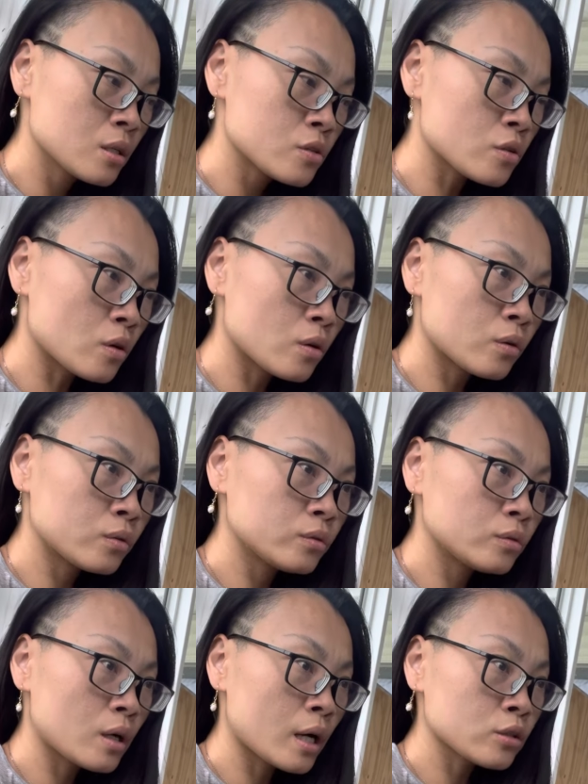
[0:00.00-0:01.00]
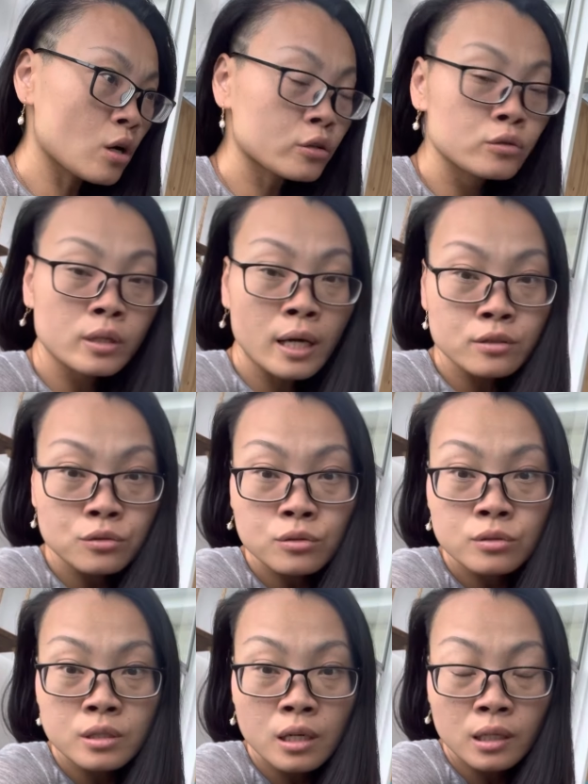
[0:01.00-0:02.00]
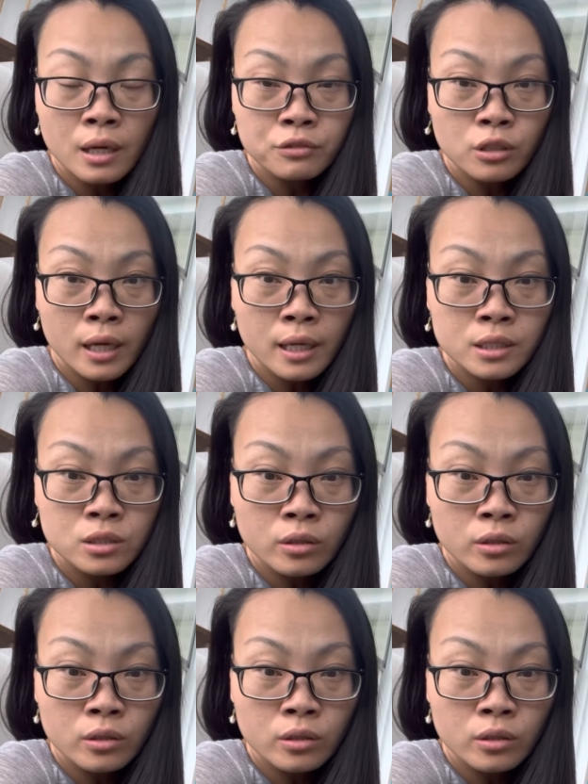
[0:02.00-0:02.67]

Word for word: So I talk to you guys soon and love you guys.